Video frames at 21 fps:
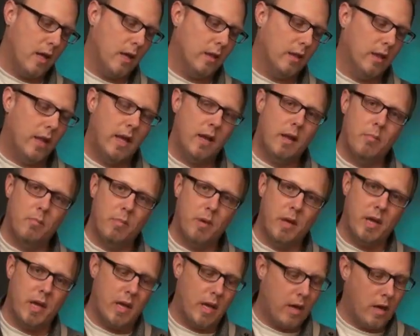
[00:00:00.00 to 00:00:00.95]
let it
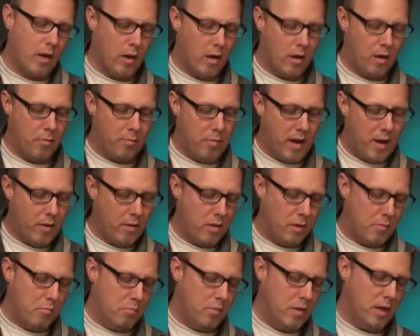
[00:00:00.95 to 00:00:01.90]
be about in
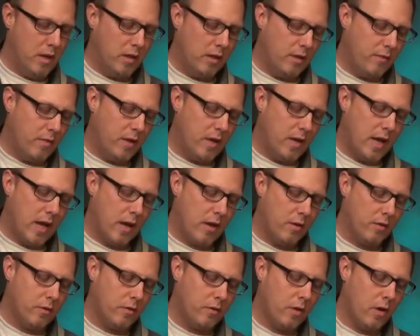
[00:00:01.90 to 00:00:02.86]
the middle of the neck
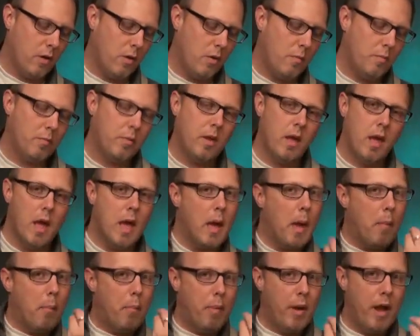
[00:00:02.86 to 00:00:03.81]
or so,
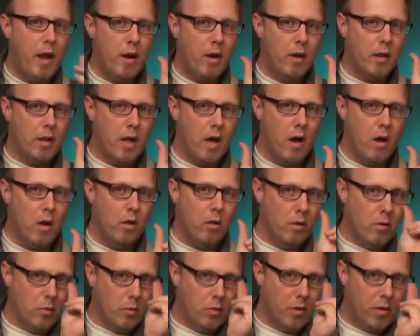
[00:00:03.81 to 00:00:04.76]
parallel
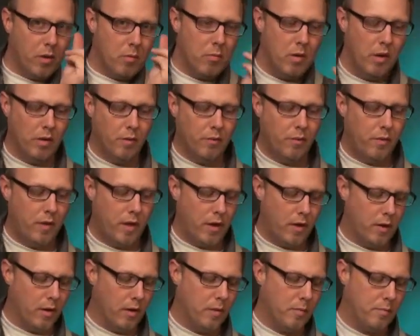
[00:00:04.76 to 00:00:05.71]
with your middle
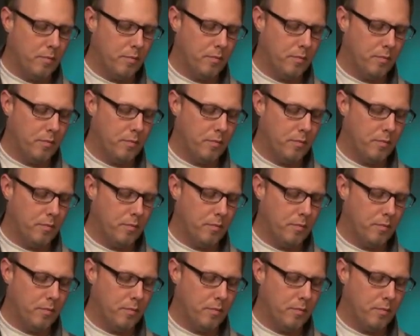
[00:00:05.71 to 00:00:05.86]
finger,